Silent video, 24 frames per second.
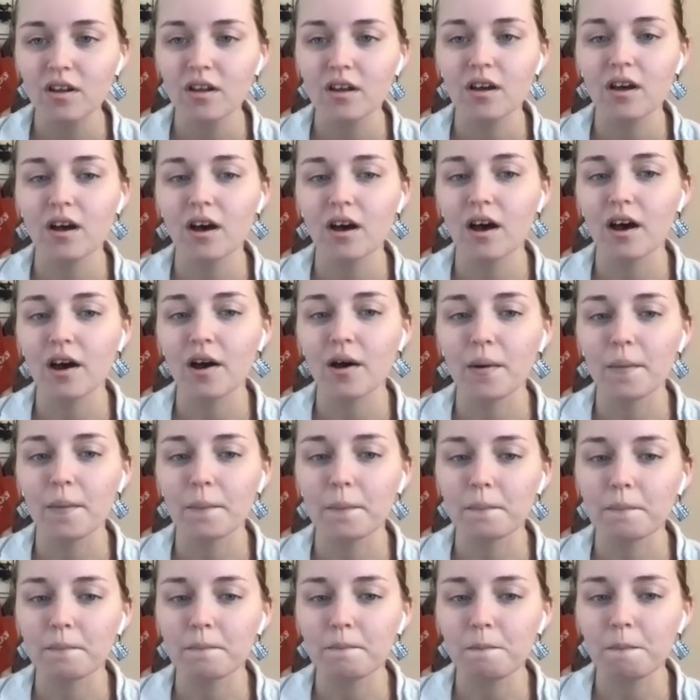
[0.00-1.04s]

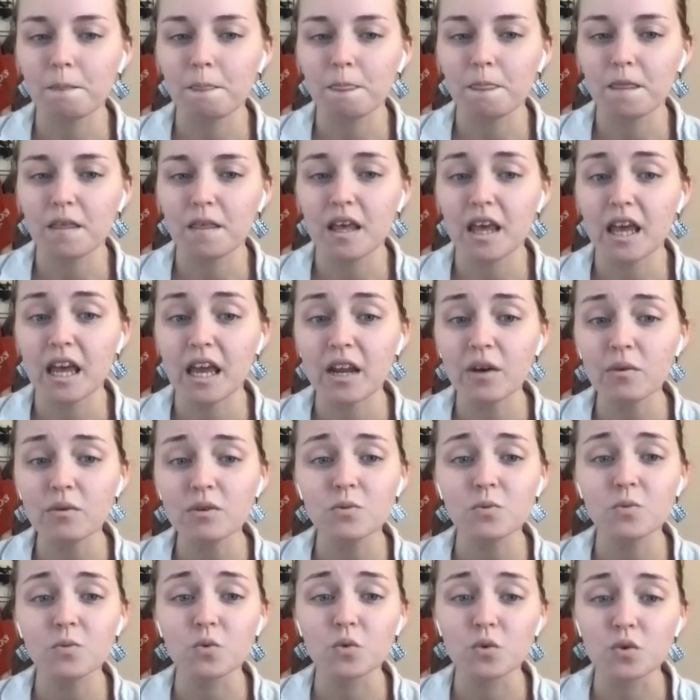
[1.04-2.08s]
Um, and it was
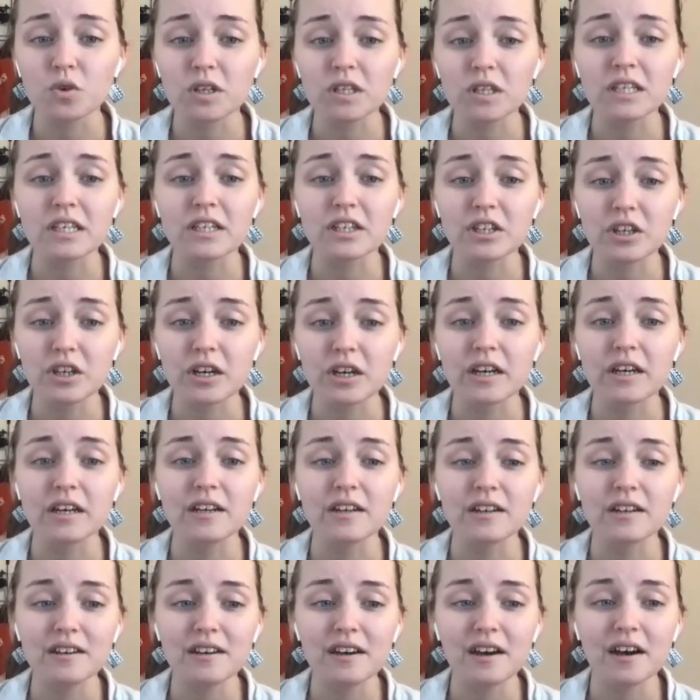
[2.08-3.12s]
really good.